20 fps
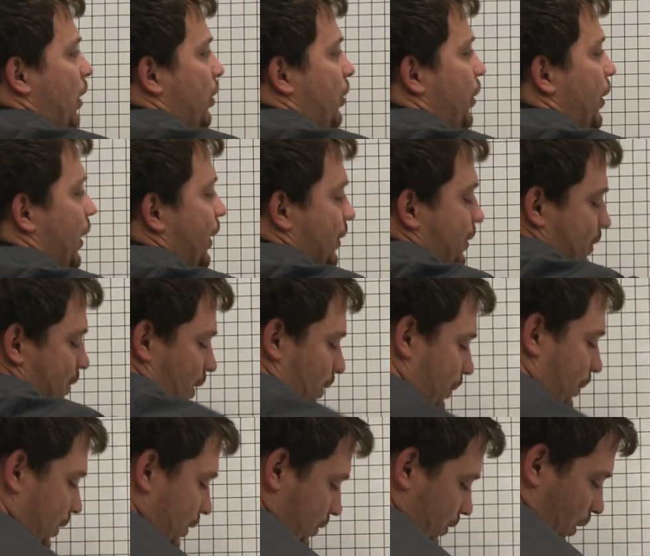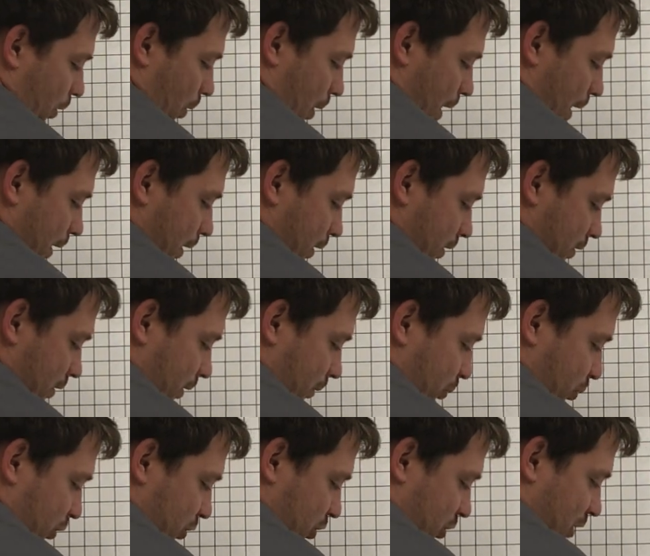This number is our y-intercept,
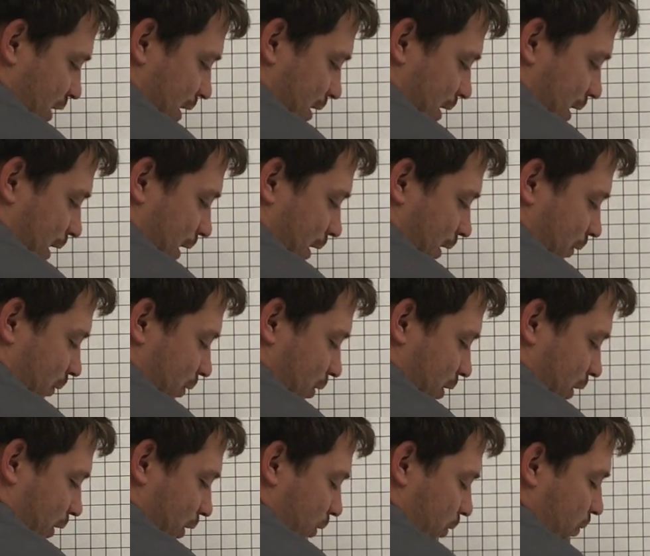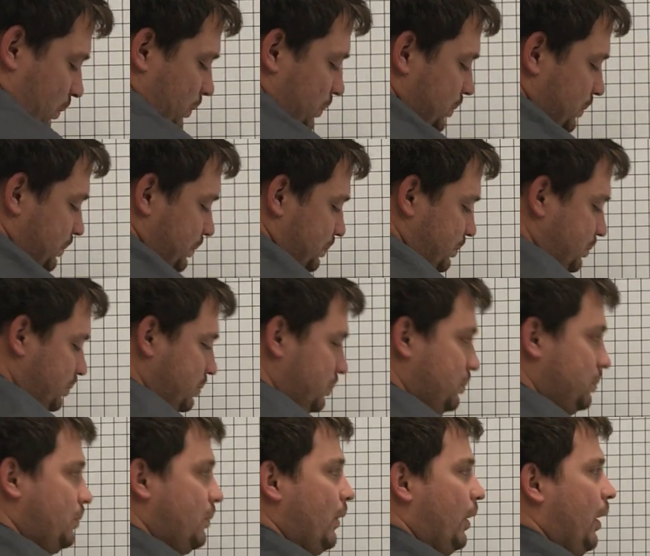which is at negative 2.
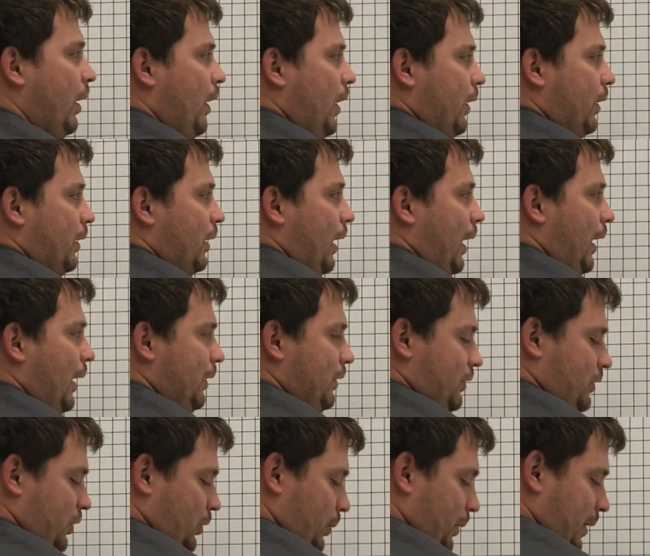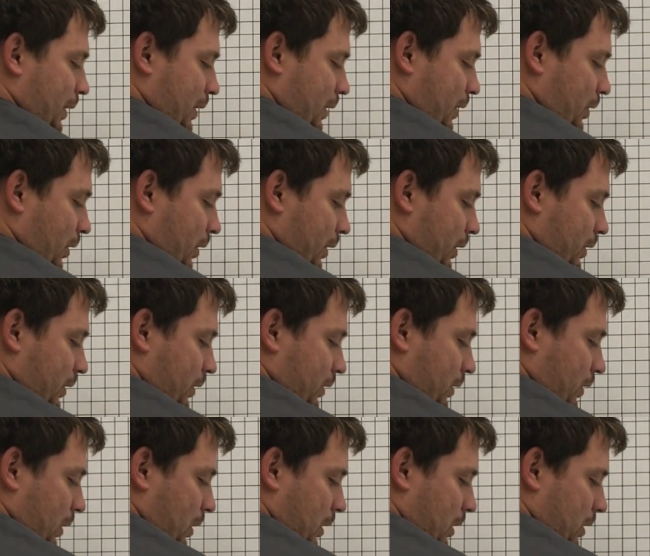Okay, so we are going to
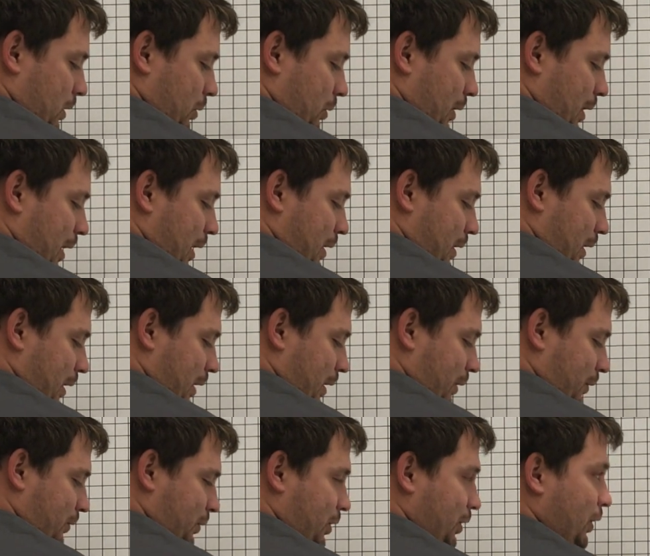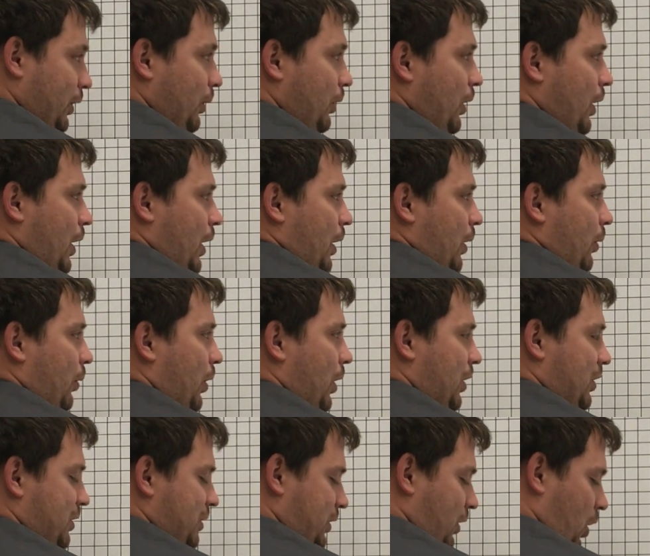go, we're at negative 2. Our
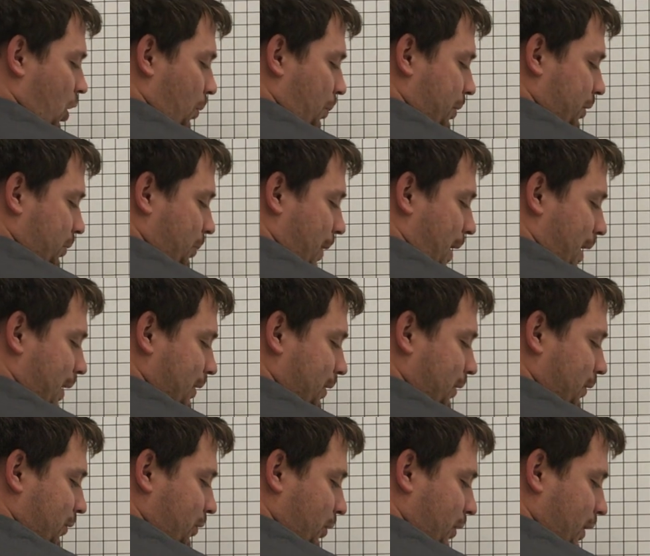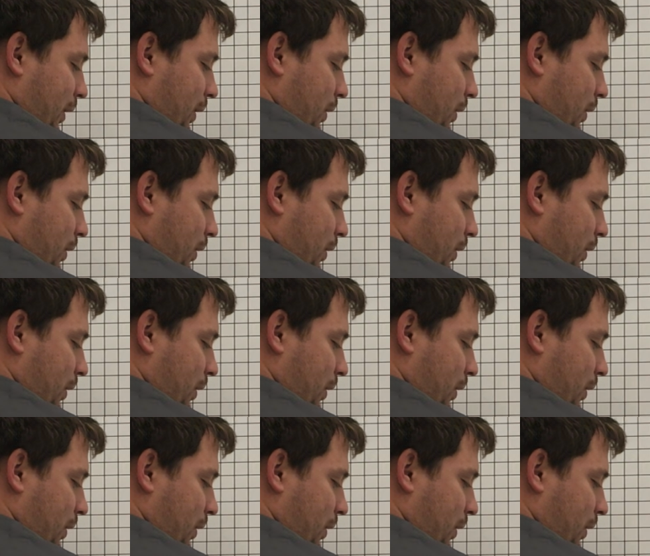slope is positive 3.